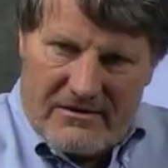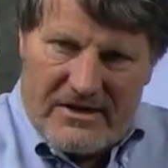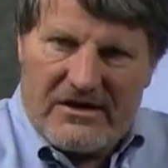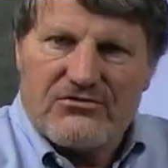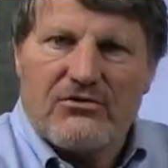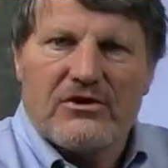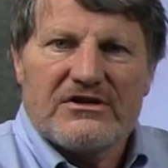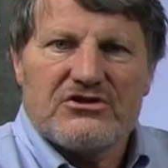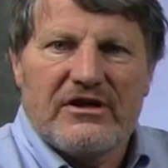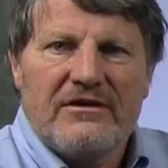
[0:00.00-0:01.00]
Thanks for
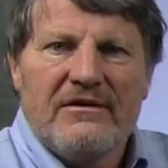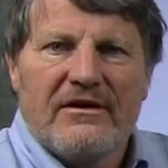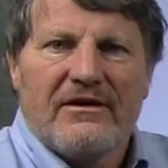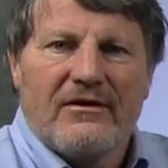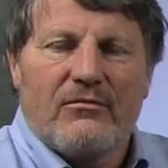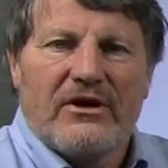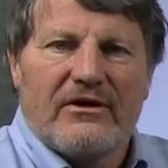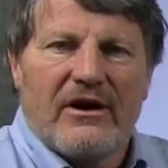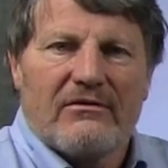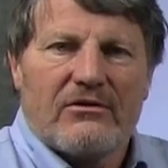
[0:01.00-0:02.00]
listening.
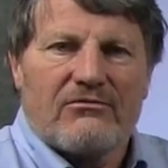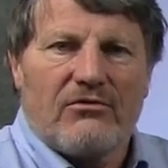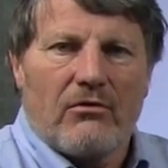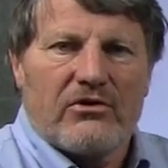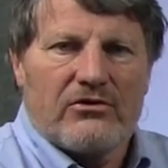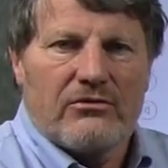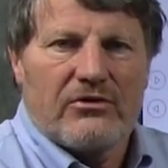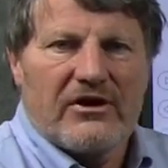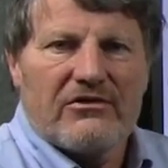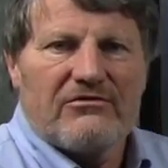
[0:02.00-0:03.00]
We look forward to
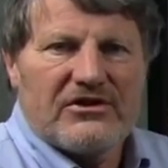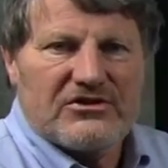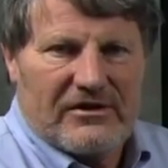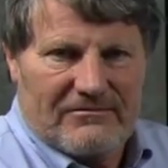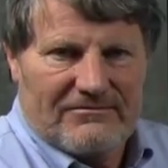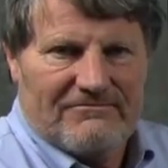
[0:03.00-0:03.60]
another visit.